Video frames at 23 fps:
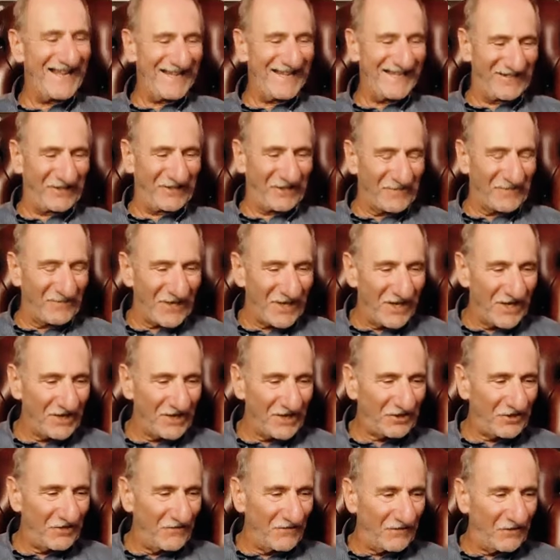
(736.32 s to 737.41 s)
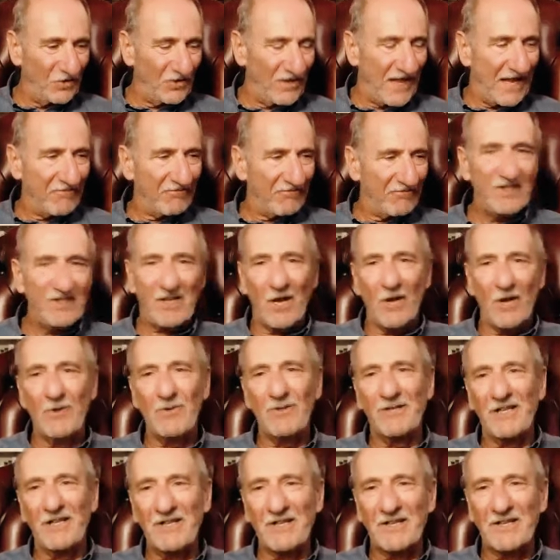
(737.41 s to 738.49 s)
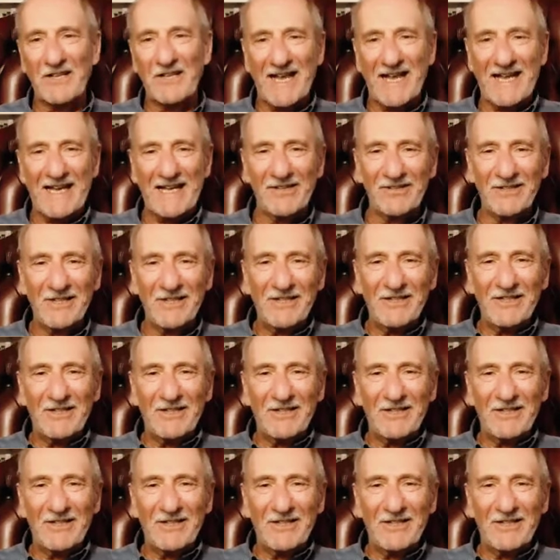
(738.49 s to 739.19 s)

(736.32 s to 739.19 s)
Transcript: It's the past and future. There is only the now.